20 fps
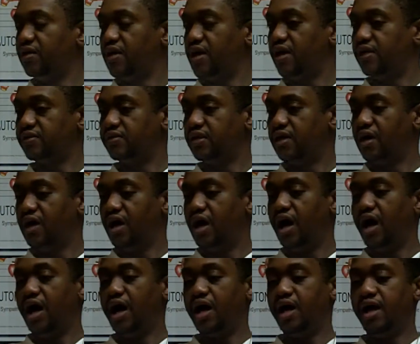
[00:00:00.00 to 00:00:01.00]
Yes.
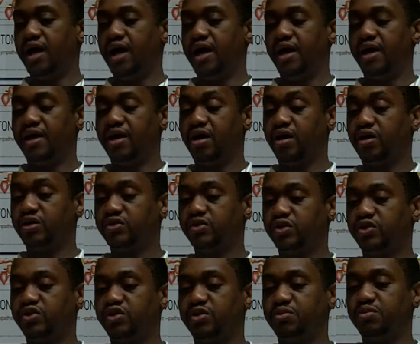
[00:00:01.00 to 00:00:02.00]
I had
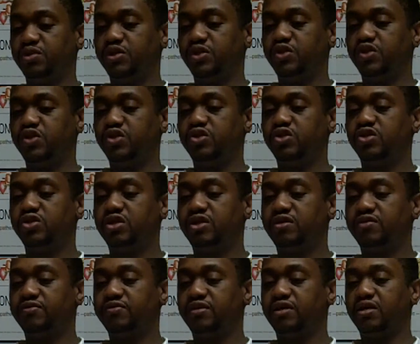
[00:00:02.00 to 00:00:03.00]
also some issues
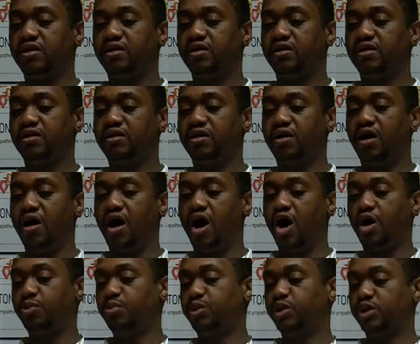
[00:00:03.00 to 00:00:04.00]
of
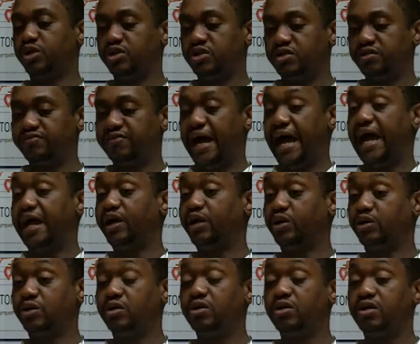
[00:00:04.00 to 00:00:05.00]
outbursts of
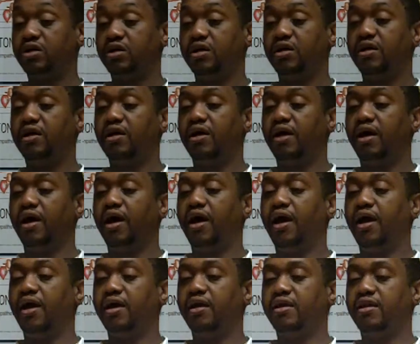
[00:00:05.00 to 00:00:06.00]
anger,
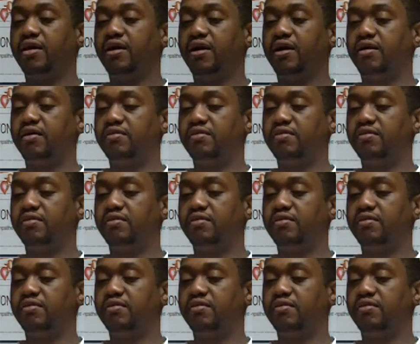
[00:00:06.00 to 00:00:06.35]
and